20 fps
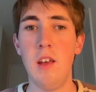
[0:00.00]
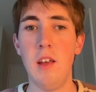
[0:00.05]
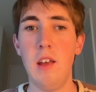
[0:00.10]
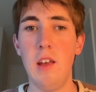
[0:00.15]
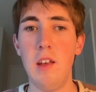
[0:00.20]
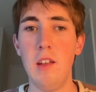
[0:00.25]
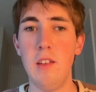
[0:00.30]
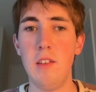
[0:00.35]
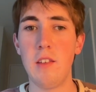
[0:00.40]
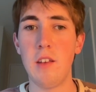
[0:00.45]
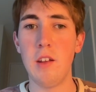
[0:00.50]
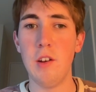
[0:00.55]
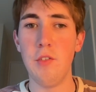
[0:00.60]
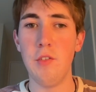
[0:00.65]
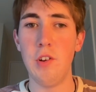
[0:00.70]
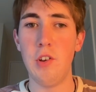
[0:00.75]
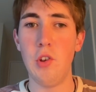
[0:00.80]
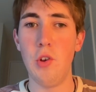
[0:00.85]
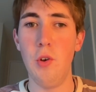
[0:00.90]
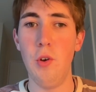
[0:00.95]
it's going to
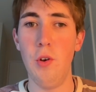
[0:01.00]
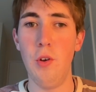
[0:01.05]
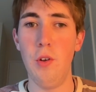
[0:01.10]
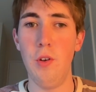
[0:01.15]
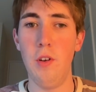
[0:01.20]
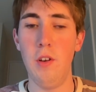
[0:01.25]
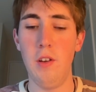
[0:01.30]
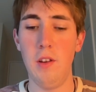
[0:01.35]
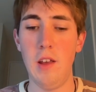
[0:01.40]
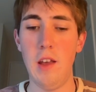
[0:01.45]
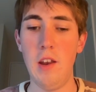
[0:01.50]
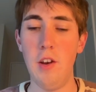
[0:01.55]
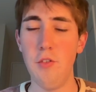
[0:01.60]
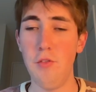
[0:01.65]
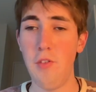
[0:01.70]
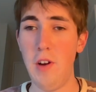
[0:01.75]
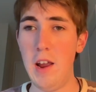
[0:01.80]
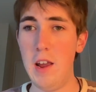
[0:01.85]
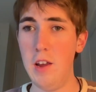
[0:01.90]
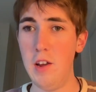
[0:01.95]
return an
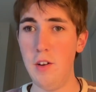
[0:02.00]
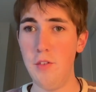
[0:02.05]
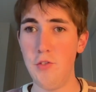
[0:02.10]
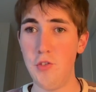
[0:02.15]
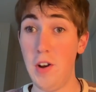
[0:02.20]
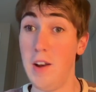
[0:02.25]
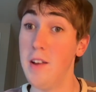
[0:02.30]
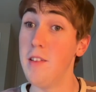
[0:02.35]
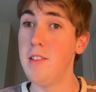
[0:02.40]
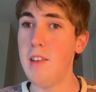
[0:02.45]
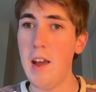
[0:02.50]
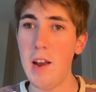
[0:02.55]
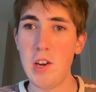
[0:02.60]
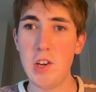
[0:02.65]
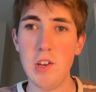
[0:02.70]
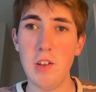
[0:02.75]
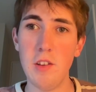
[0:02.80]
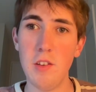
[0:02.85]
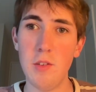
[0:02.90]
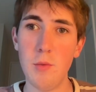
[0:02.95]
array of
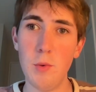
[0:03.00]
transactions,